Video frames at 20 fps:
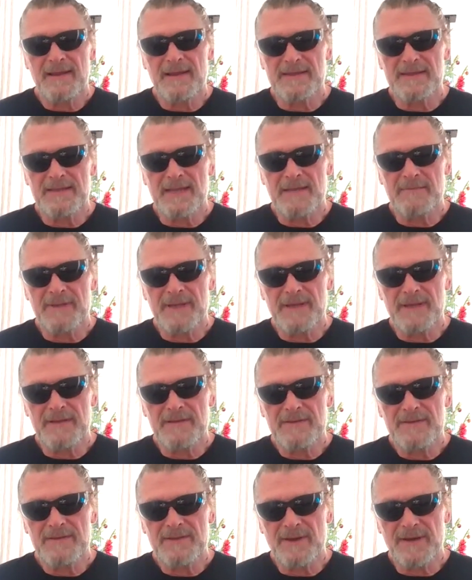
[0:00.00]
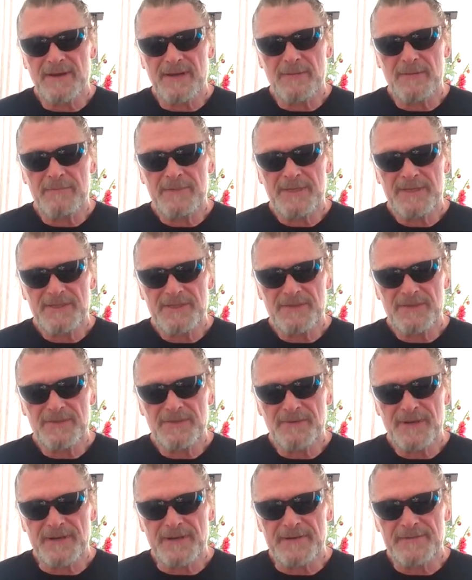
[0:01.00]
and it's going to be tighter competition
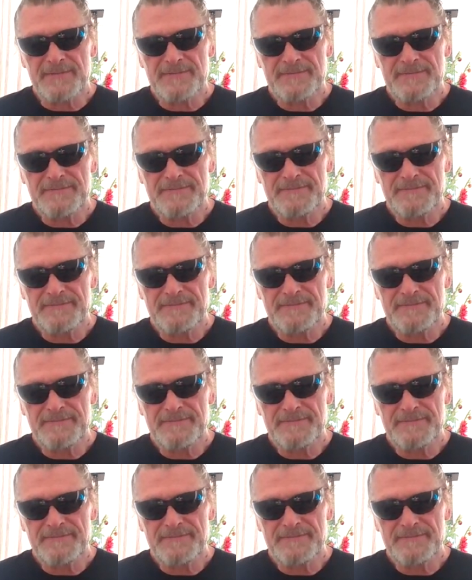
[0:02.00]
all around.